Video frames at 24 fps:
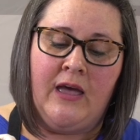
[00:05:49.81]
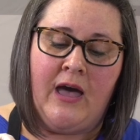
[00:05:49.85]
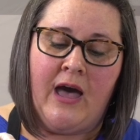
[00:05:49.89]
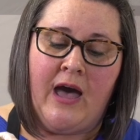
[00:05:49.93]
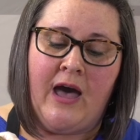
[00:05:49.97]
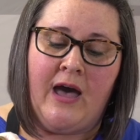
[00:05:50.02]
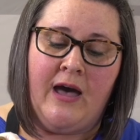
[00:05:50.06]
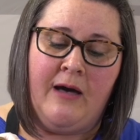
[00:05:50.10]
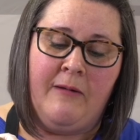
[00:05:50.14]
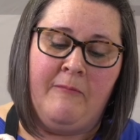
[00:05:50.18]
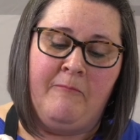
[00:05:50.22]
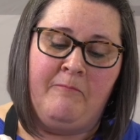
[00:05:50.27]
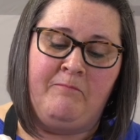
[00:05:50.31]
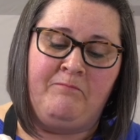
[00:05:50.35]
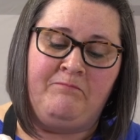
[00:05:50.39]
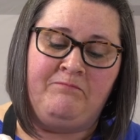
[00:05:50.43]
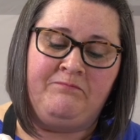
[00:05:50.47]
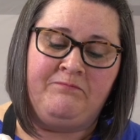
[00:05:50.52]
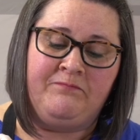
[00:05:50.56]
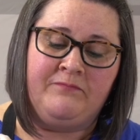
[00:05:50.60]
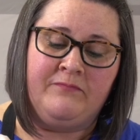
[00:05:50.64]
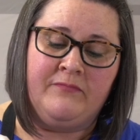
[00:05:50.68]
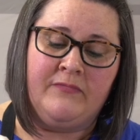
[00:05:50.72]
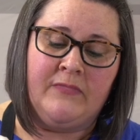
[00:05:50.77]

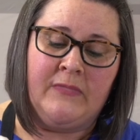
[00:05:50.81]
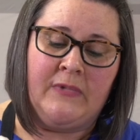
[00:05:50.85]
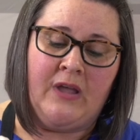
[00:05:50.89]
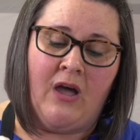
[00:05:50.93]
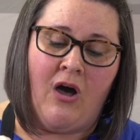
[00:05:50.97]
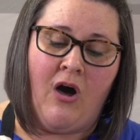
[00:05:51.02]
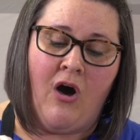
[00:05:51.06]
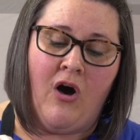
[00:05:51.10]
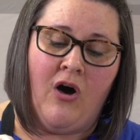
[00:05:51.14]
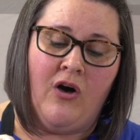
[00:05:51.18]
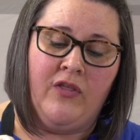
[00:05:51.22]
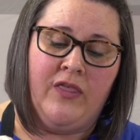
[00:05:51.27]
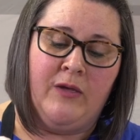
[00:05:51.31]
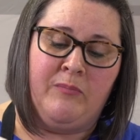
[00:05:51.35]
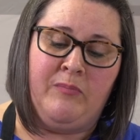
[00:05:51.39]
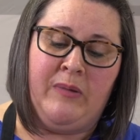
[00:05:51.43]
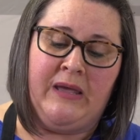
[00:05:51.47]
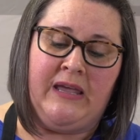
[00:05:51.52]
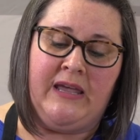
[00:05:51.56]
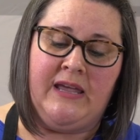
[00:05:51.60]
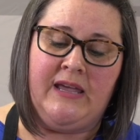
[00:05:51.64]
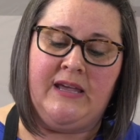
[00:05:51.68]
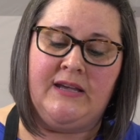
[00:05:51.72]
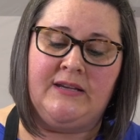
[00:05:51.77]
all the
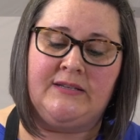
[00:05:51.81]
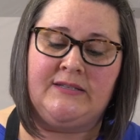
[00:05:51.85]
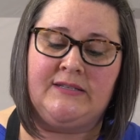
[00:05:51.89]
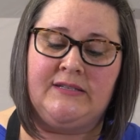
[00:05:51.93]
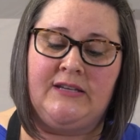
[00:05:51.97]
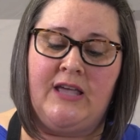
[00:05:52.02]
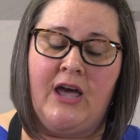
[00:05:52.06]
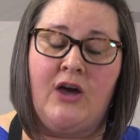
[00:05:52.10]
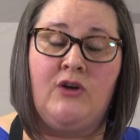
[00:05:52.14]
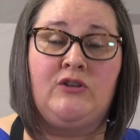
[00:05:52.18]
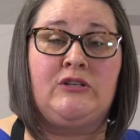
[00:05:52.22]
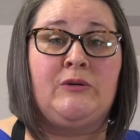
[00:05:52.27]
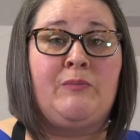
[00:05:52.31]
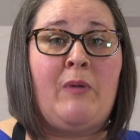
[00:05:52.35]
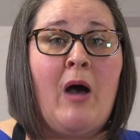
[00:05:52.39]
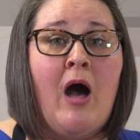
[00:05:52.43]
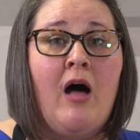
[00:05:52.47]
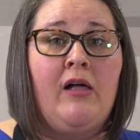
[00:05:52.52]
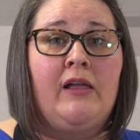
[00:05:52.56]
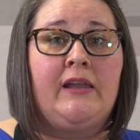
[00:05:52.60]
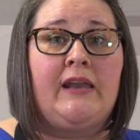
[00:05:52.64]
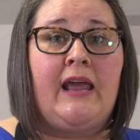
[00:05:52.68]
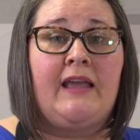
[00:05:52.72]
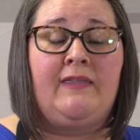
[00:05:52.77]
bees go to
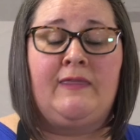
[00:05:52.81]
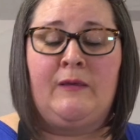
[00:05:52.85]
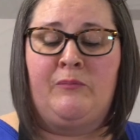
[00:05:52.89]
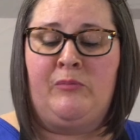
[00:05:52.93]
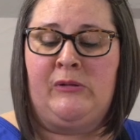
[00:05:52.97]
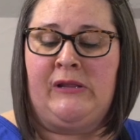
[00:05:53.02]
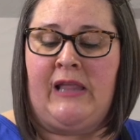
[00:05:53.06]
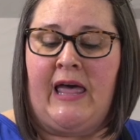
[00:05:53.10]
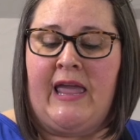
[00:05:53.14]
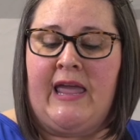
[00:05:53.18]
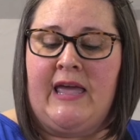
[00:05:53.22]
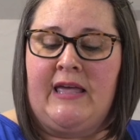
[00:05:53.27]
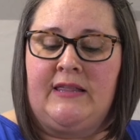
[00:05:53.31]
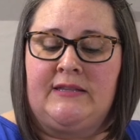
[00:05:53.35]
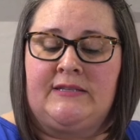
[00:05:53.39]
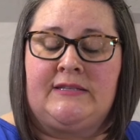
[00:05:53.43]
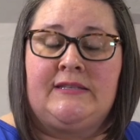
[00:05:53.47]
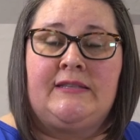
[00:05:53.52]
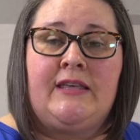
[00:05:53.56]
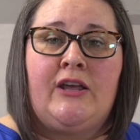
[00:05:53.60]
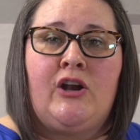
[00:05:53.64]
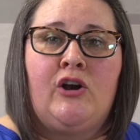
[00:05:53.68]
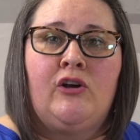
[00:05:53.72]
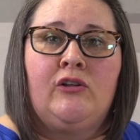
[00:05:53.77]
pollinate the plants
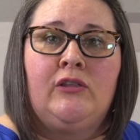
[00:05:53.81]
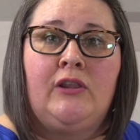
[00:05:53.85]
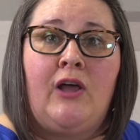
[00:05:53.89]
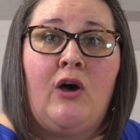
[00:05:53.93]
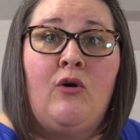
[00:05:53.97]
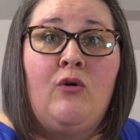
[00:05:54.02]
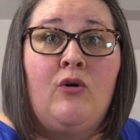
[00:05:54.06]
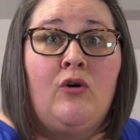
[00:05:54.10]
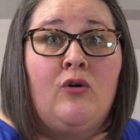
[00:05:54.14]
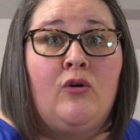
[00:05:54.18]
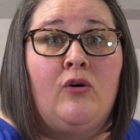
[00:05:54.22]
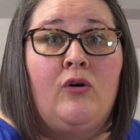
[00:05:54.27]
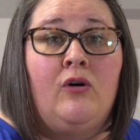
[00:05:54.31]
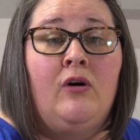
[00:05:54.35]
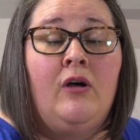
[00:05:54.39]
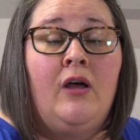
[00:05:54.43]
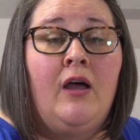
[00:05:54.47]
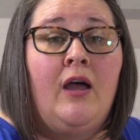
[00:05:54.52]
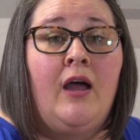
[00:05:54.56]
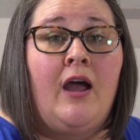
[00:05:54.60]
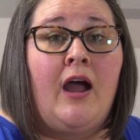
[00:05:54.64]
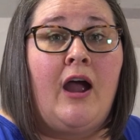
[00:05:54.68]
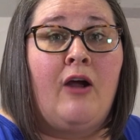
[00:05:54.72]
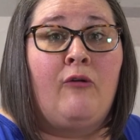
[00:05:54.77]
that are local
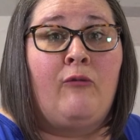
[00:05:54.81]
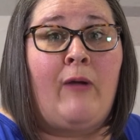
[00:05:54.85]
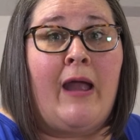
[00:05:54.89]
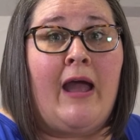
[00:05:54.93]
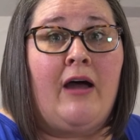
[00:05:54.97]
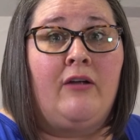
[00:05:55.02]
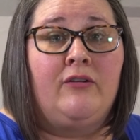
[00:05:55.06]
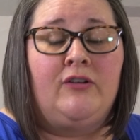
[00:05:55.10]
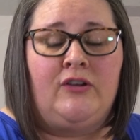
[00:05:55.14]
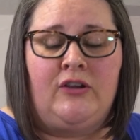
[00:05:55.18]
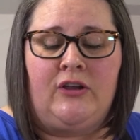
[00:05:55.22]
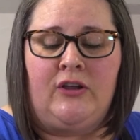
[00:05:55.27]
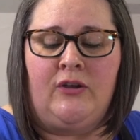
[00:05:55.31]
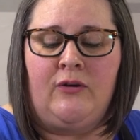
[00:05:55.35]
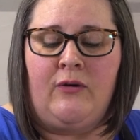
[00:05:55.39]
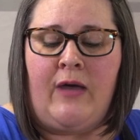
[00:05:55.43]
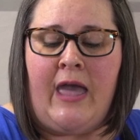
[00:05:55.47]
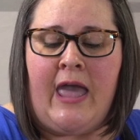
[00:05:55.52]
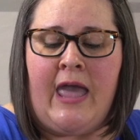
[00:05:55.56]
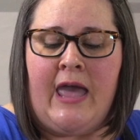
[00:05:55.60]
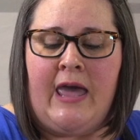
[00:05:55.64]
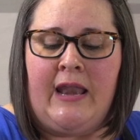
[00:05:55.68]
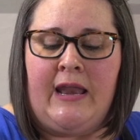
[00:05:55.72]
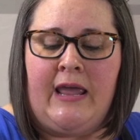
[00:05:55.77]
around you,
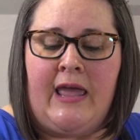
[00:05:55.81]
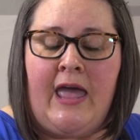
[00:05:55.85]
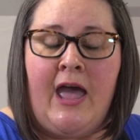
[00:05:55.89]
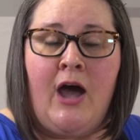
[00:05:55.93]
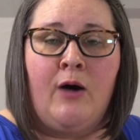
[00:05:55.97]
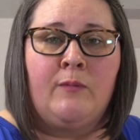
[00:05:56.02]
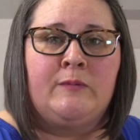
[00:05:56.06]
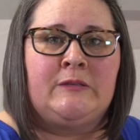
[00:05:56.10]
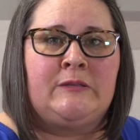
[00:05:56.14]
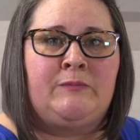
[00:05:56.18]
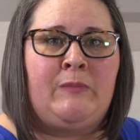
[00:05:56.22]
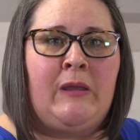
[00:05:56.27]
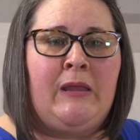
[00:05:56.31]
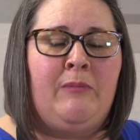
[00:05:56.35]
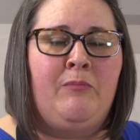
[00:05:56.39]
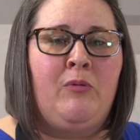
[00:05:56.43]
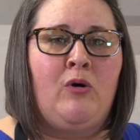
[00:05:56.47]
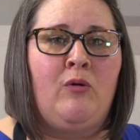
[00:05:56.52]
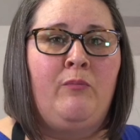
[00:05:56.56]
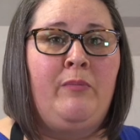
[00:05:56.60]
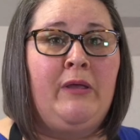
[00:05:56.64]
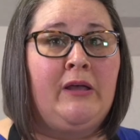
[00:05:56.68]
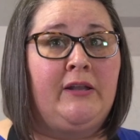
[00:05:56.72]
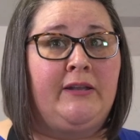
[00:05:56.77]
and it helps
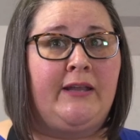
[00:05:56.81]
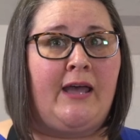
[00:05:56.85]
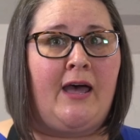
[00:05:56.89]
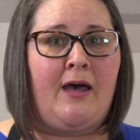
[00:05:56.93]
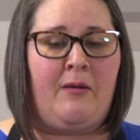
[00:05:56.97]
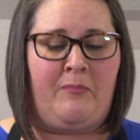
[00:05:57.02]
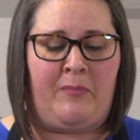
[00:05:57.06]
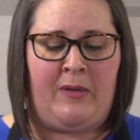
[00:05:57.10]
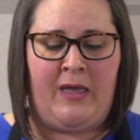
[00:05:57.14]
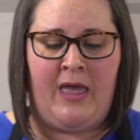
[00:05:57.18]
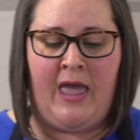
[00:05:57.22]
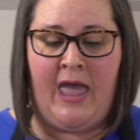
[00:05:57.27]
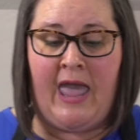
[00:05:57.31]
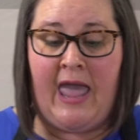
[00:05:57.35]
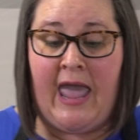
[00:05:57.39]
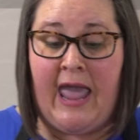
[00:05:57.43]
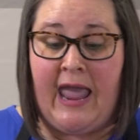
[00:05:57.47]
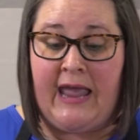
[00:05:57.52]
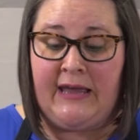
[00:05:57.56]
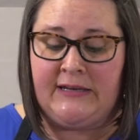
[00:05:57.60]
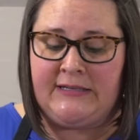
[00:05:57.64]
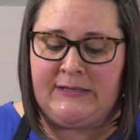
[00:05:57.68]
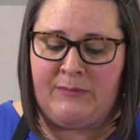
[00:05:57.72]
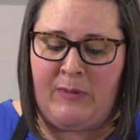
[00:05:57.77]
people build up
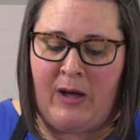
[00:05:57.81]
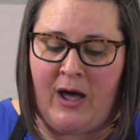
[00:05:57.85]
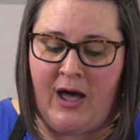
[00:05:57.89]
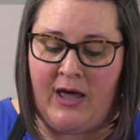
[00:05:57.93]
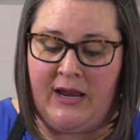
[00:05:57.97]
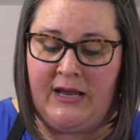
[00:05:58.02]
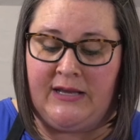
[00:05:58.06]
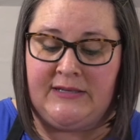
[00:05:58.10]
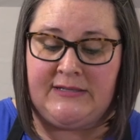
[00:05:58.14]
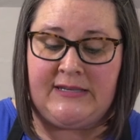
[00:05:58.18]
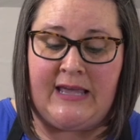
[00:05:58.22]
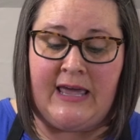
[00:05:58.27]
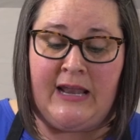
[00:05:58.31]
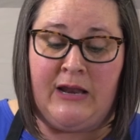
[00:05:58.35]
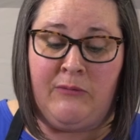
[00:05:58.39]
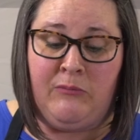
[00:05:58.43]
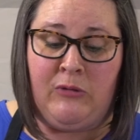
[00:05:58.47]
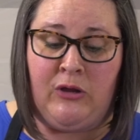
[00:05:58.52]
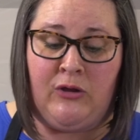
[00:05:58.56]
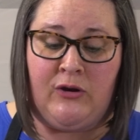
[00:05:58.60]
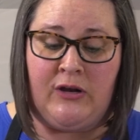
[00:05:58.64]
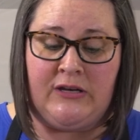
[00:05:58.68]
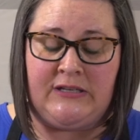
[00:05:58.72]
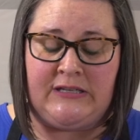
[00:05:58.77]
antibodies and
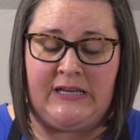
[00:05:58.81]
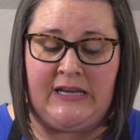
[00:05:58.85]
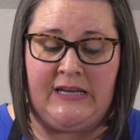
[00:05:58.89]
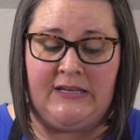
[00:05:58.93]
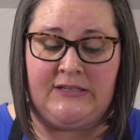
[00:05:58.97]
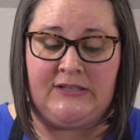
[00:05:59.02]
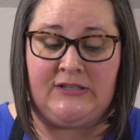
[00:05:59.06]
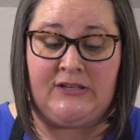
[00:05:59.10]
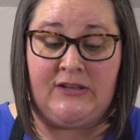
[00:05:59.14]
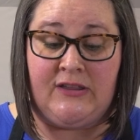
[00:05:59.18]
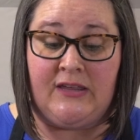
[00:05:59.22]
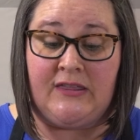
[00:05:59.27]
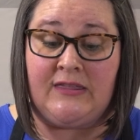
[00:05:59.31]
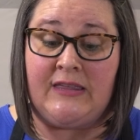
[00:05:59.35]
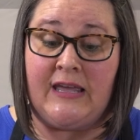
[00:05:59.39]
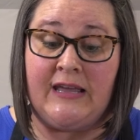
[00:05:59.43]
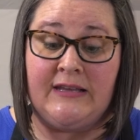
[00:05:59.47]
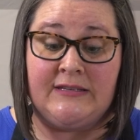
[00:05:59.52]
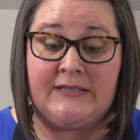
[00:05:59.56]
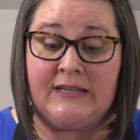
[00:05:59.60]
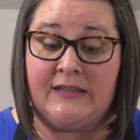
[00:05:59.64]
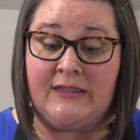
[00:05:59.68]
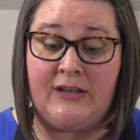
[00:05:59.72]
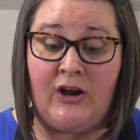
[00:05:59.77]
immunities to the
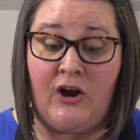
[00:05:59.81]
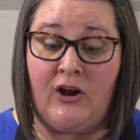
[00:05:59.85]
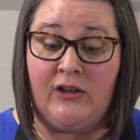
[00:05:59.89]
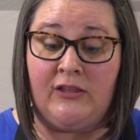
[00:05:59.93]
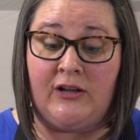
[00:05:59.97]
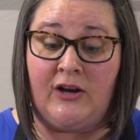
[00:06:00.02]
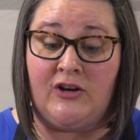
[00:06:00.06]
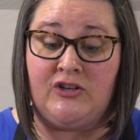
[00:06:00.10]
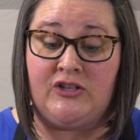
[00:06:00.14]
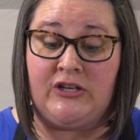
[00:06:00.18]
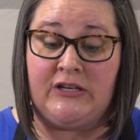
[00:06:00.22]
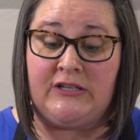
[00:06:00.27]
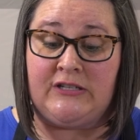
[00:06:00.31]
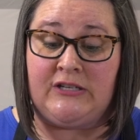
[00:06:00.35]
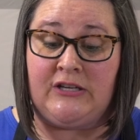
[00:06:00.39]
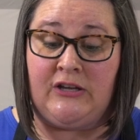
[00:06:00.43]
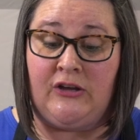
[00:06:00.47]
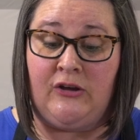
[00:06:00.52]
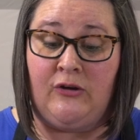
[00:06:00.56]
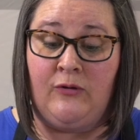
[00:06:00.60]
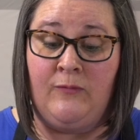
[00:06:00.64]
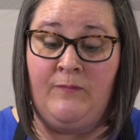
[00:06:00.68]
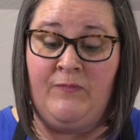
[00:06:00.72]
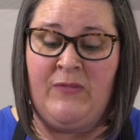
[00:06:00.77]
things that they're allergic
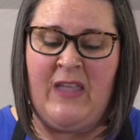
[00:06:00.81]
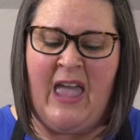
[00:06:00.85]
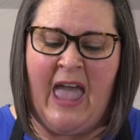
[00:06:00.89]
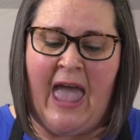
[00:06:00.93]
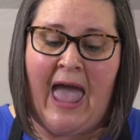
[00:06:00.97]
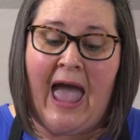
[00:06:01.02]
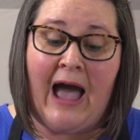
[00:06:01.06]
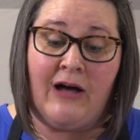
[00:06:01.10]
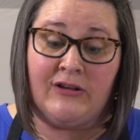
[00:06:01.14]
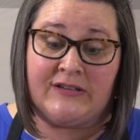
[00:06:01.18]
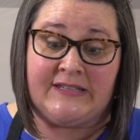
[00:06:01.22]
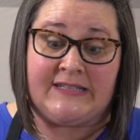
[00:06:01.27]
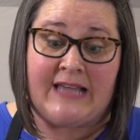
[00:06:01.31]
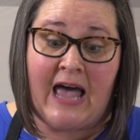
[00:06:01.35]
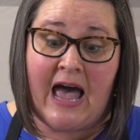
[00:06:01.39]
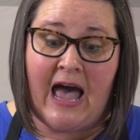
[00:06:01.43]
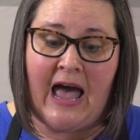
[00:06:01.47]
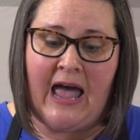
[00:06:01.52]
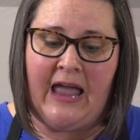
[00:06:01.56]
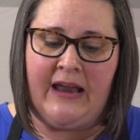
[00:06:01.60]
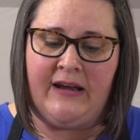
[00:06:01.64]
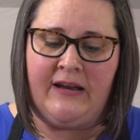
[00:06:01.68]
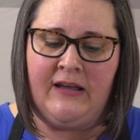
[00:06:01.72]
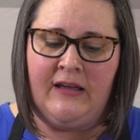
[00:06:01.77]
to
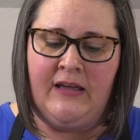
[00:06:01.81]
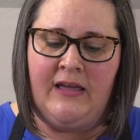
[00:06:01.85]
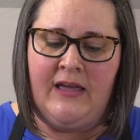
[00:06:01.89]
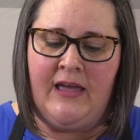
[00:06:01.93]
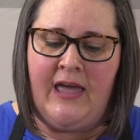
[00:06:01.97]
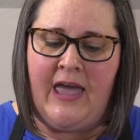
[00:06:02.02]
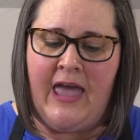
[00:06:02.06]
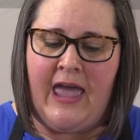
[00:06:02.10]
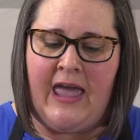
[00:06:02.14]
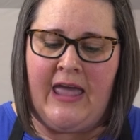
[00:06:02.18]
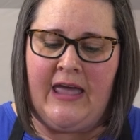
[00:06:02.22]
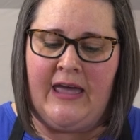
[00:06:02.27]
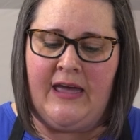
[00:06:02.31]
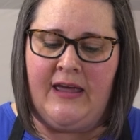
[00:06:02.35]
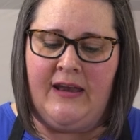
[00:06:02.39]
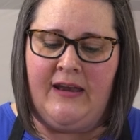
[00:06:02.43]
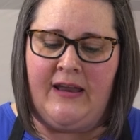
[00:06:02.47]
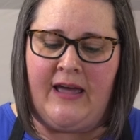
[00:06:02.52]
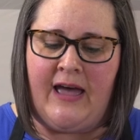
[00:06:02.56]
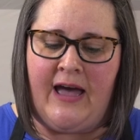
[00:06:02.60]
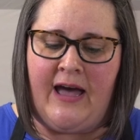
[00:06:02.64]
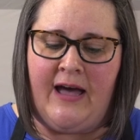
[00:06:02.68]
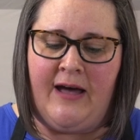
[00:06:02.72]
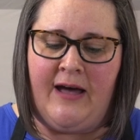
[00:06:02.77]
outside. And